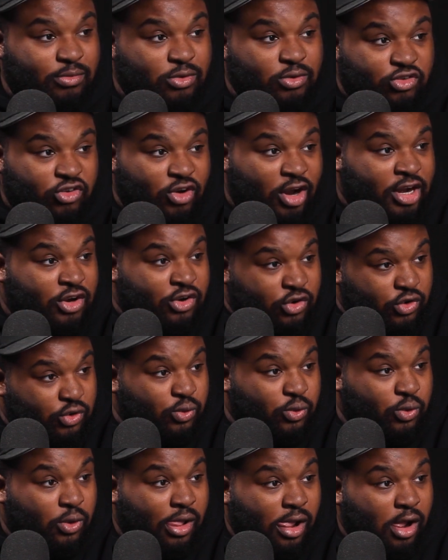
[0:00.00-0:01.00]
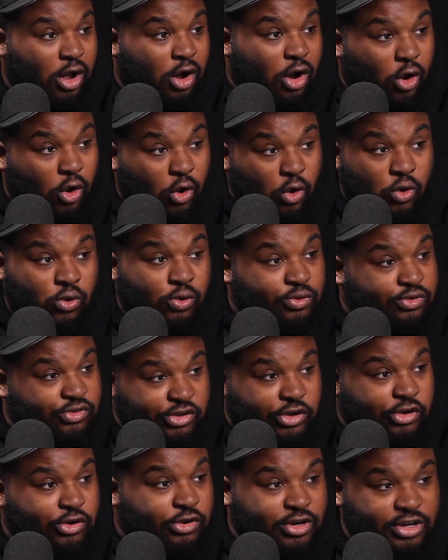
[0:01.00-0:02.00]
You trying to do a whole
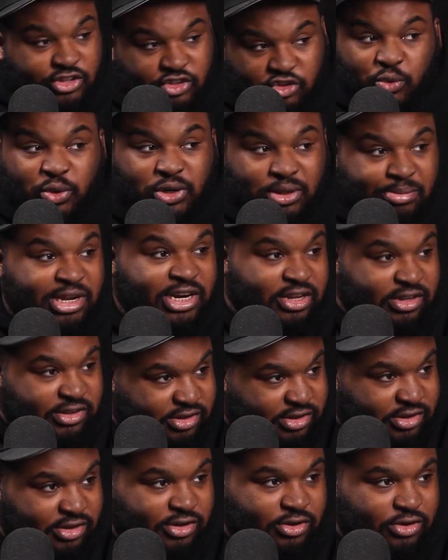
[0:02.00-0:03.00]
song in 20 minutes.